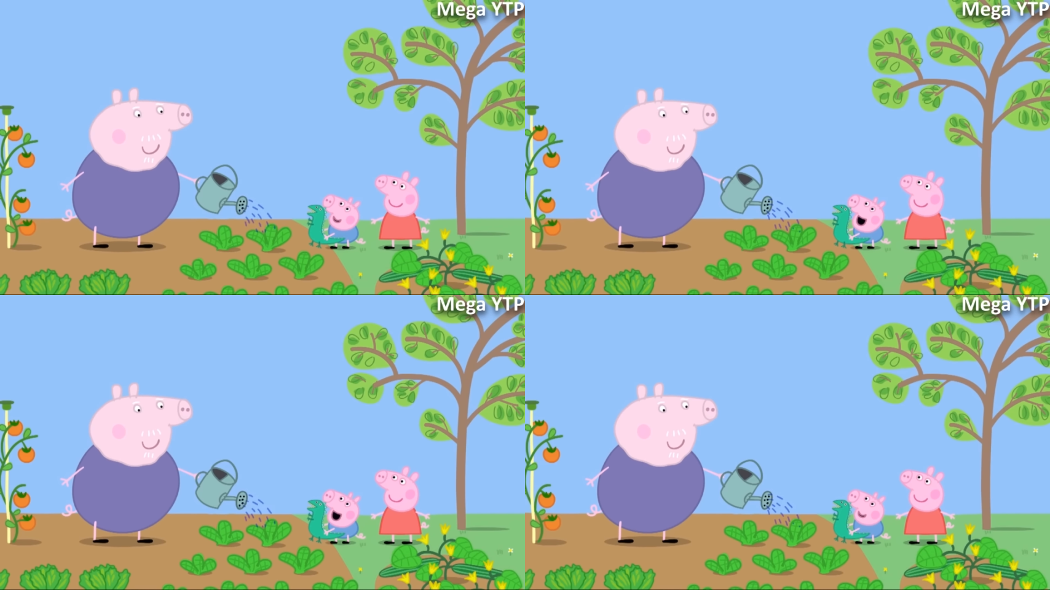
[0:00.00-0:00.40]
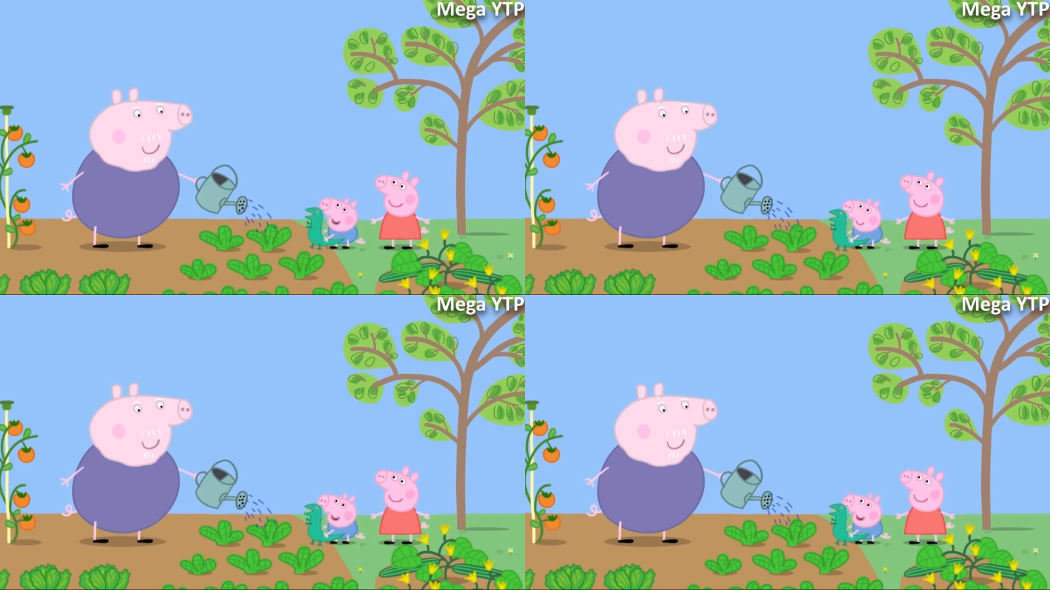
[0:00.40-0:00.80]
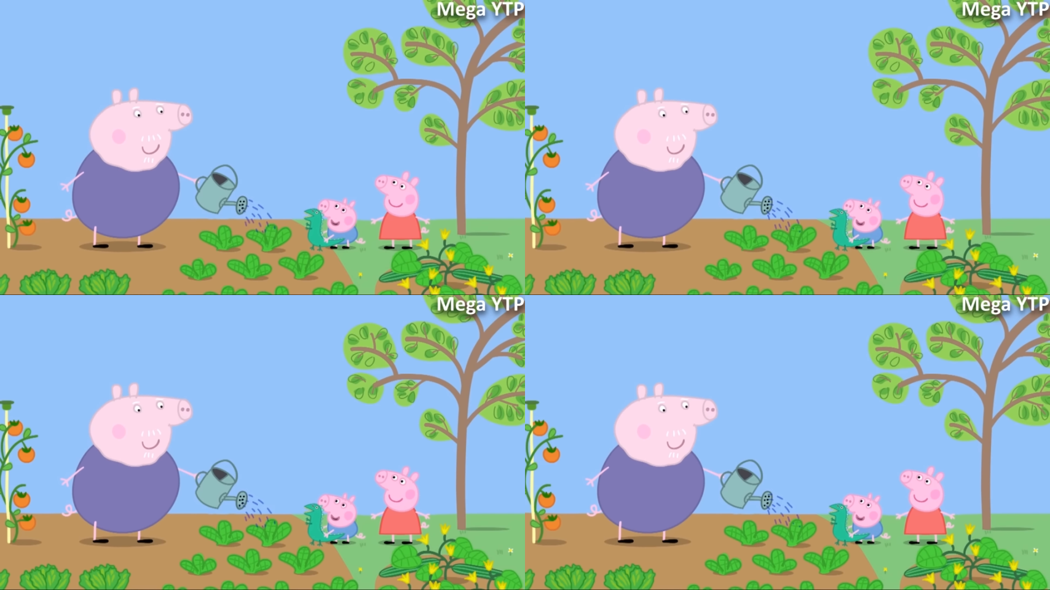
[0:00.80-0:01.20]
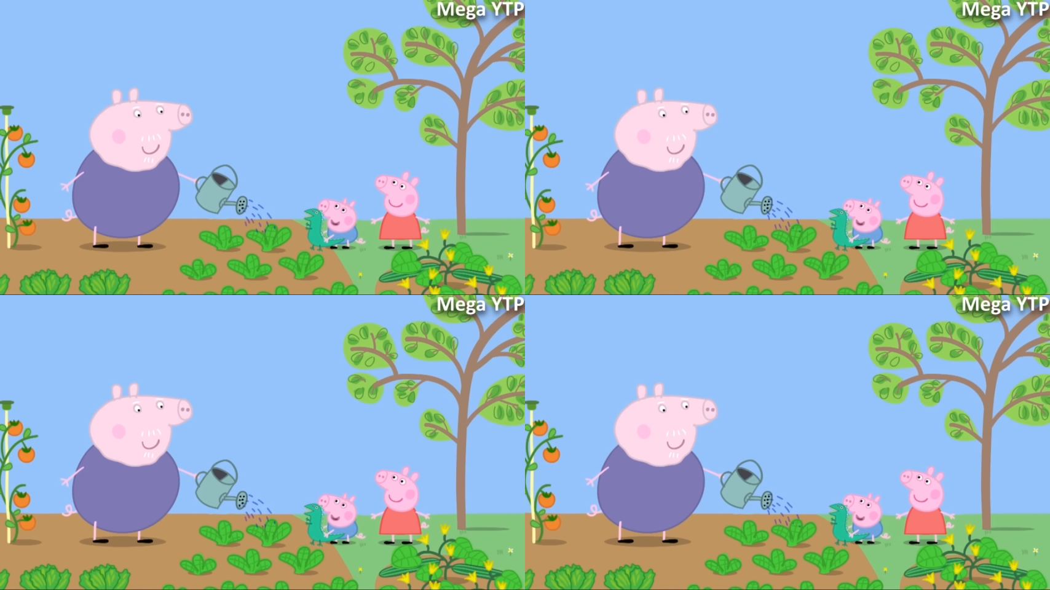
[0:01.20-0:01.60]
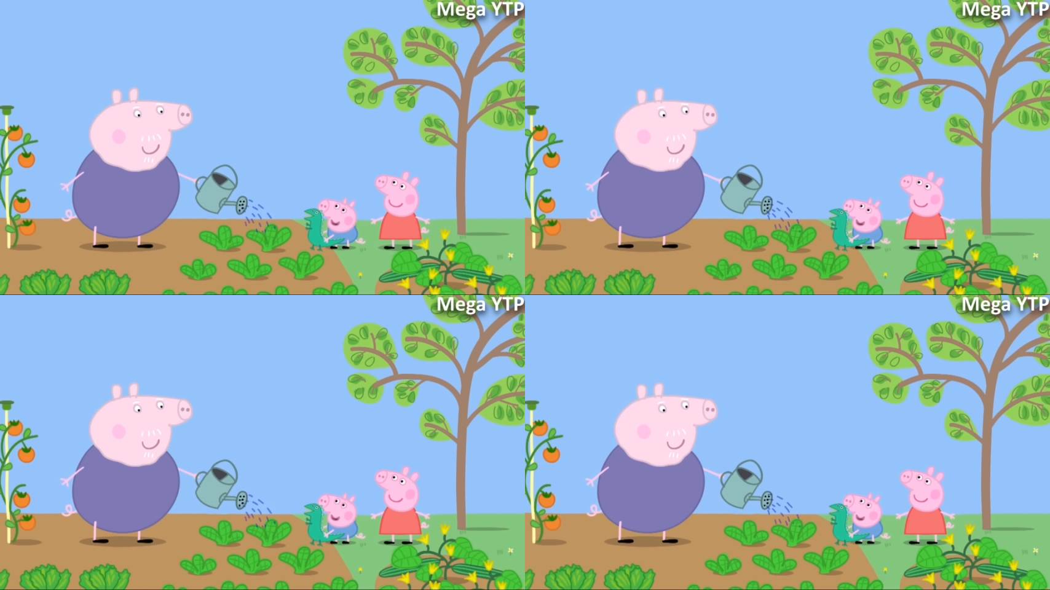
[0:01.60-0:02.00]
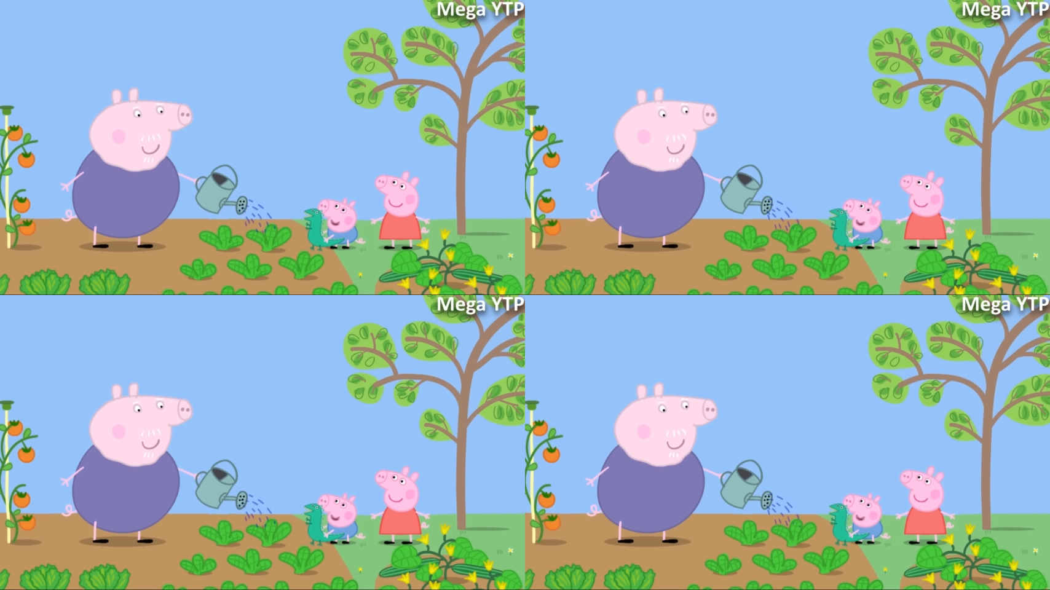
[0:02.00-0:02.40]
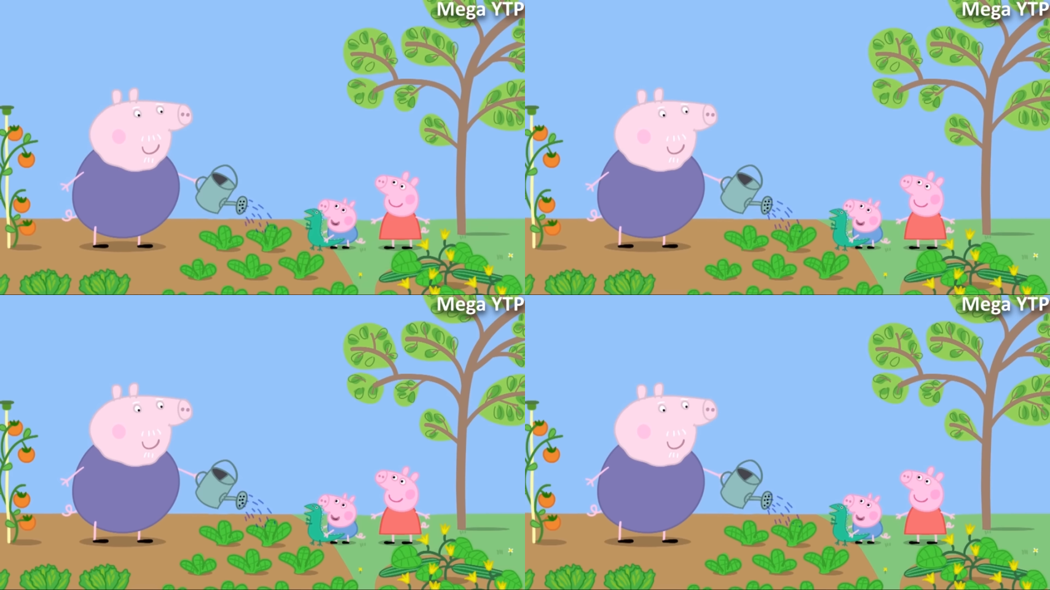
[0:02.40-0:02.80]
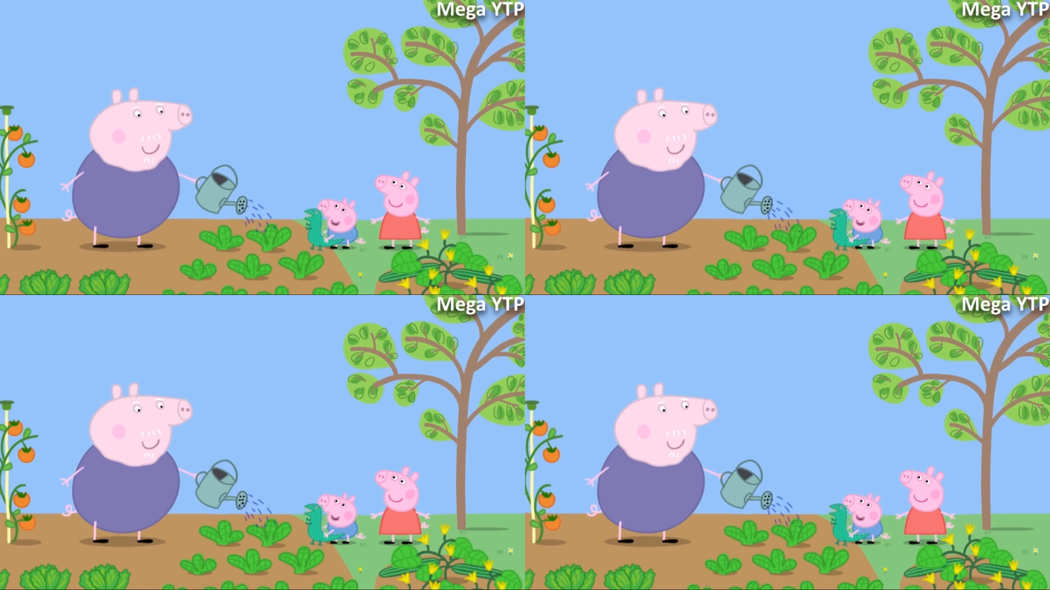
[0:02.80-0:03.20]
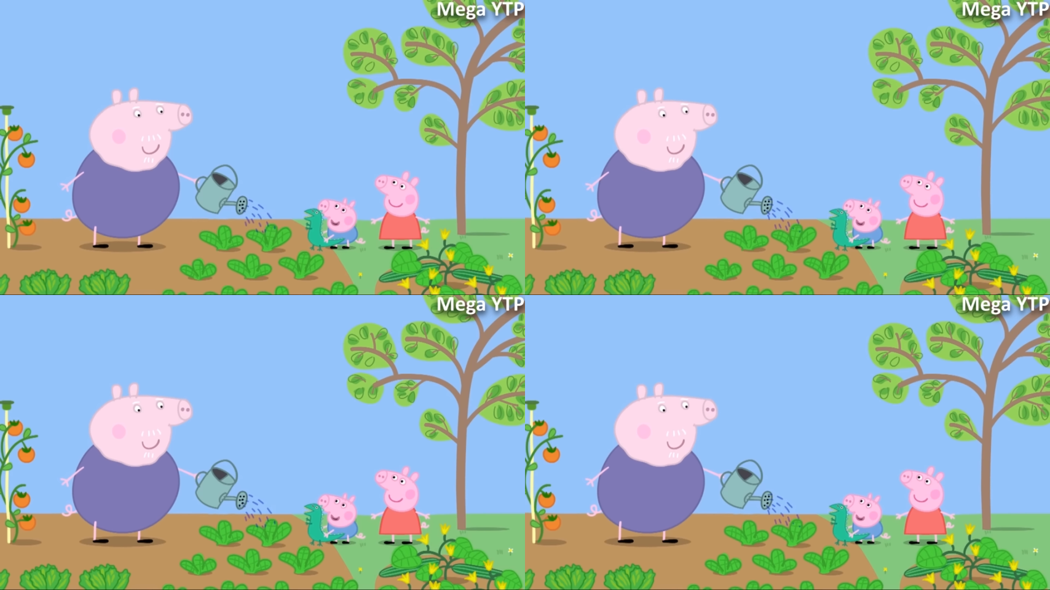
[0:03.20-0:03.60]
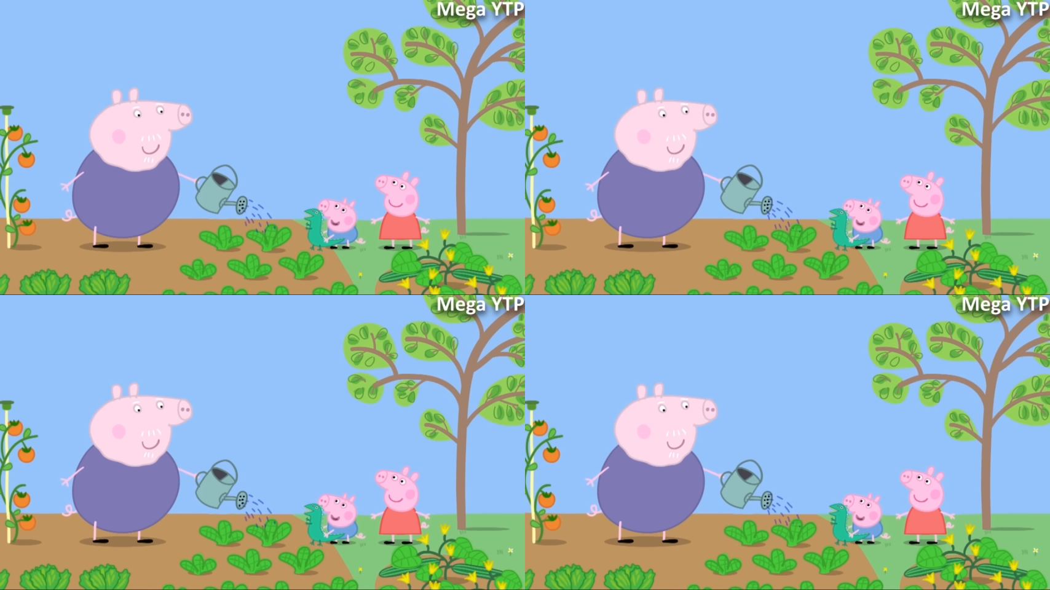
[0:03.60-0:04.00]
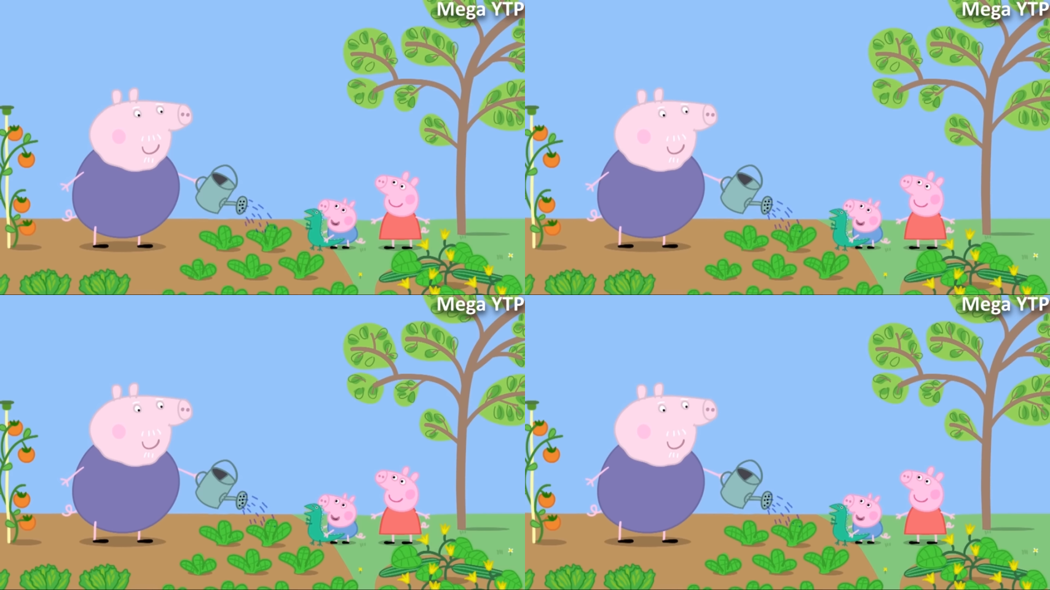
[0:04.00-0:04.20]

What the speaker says: Nobody's mouth can be seen.